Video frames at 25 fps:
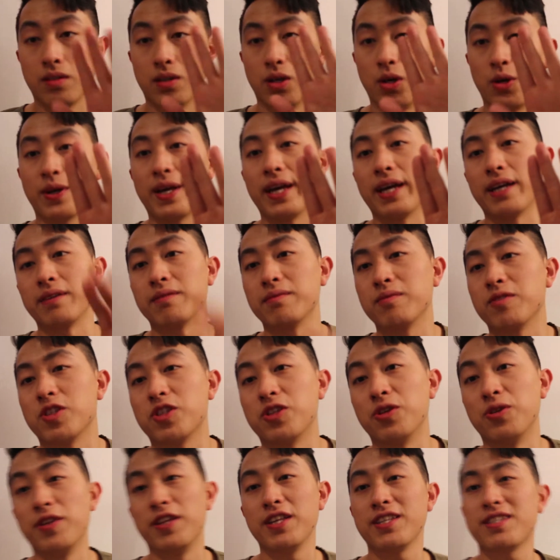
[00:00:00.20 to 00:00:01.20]
Okay,
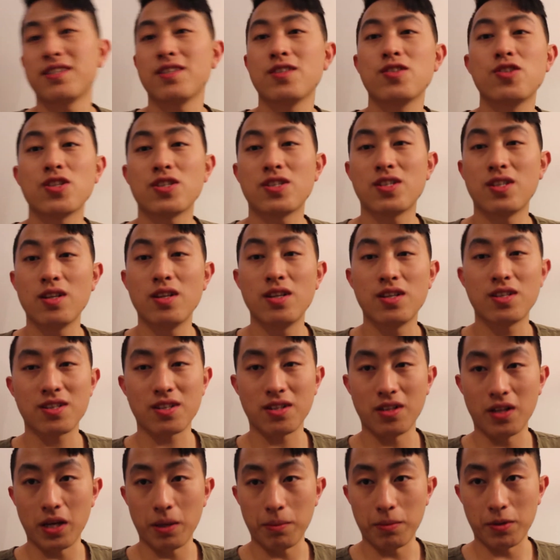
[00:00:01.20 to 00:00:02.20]
so this is just a
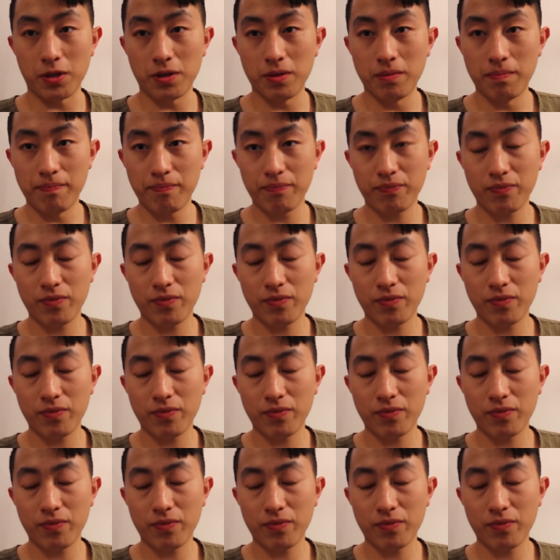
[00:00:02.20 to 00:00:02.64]
disclaimer.